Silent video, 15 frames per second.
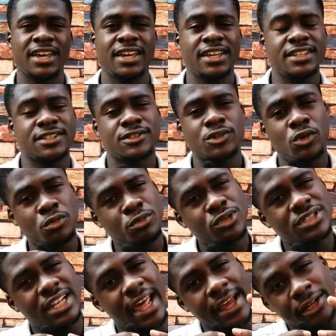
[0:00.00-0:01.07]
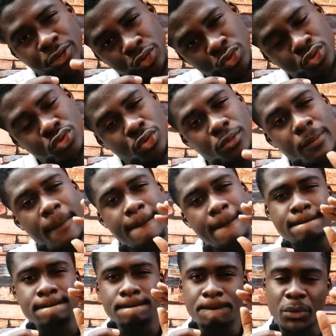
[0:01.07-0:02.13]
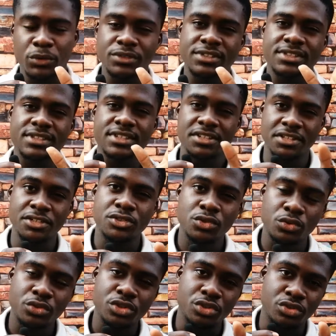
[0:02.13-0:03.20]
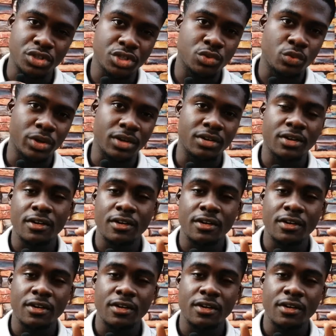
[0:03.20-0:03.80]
It's almost like Notion, but in its own unique way.